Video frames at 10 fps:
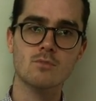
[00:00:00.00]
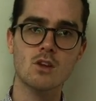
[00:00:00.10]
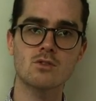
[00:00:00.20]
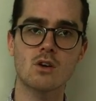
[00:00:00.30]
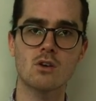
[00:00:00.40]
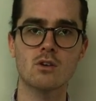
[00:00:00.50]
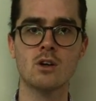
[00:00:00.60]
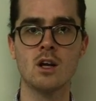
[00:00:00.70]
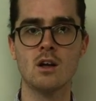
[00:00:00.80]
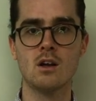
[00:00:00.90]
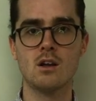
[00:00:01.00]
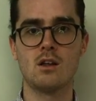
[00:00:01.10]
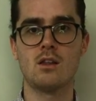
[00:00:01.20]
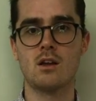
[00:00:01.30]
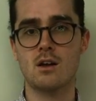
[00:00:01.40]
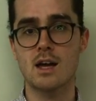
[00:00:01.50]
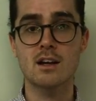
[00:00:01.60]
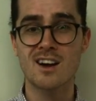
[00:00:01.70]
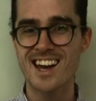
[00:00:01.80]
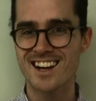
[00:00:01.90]
So the
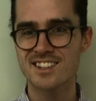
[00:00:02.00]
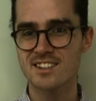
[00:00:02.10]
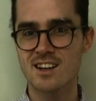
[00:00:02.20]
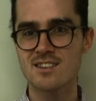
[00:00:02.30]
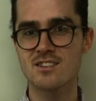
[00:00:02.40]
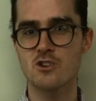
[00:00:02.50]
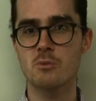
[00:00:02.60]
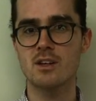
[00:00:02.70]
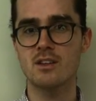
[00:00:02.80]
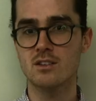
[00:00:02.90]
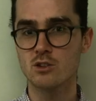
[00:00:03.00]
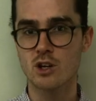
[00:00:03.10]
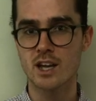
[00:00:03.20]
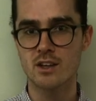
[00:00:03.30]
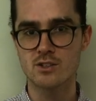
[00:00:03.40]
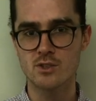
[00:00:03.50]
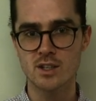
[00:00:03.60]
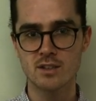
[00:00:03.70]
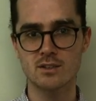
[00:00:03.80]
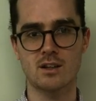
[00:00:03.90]
kind of exercises that you'd be looking at
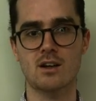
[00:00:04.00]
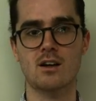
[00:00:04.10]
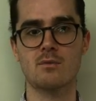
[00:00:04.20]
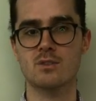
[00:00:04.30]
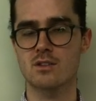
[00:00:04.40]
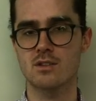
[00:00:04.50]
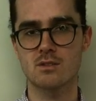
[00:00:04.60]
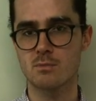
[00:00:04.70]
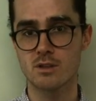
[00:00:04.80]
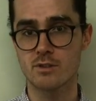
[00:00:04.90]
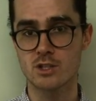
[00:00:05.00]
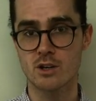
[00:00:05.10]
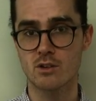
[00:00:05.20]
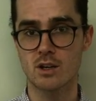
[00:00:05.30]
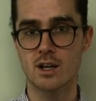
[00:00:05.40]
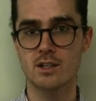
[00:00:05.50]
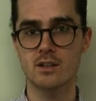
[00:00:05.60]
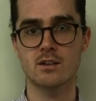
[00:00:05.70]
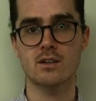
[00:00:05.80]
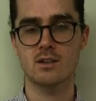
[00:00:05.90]
doing, just as a bit of a general
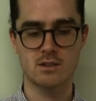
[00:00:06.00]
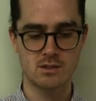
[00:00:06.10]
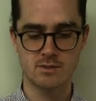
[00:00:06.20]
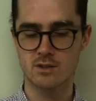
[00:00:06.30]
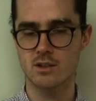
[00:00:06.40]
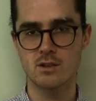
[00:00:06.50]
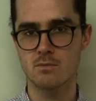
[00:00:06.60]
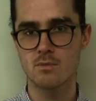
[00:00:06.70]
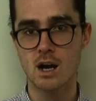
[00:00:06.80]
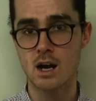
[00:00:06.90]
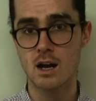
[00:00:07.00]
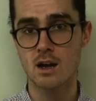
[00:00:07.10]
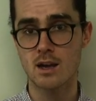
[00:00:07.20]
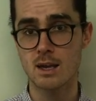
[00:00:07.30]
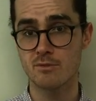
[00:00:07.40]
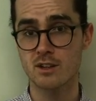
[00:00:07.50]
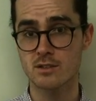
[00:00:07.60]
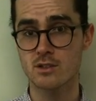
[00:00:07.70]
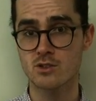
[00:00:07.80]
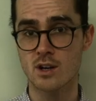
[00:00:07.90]
idea, is you've got your hip
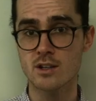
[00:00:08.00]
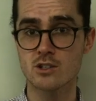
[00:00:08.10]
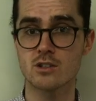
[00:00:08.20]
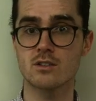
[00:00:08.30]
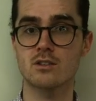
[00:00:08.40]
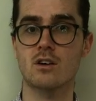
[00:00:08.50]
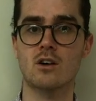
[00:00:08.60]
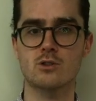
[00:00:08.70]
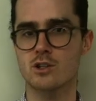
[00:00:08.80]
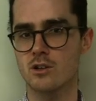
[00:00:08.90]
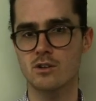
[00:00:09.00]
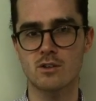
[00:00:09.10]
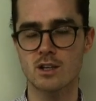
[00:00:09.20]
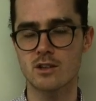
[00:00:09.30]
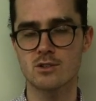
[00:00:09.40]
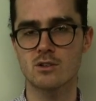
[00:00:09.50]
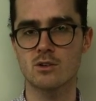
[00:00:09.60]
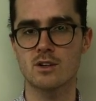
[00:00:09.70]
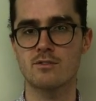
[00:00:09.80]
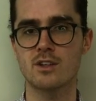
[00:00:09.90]
flexor stretch. So I'll cut to a
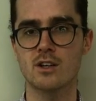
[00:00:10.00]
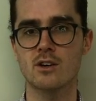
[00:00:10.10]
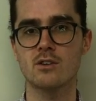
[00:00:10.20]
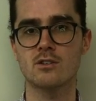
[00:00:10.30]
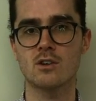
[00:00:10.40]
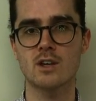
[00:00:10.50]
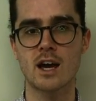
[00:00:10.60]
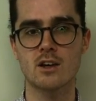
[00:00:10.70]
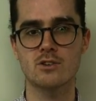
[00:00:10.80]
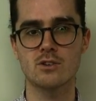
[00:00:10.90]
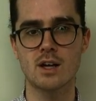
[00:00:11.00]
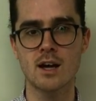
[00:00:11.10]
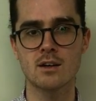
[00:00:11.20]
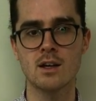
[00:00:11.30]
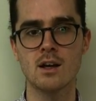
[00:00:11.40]
quick video on how to do that.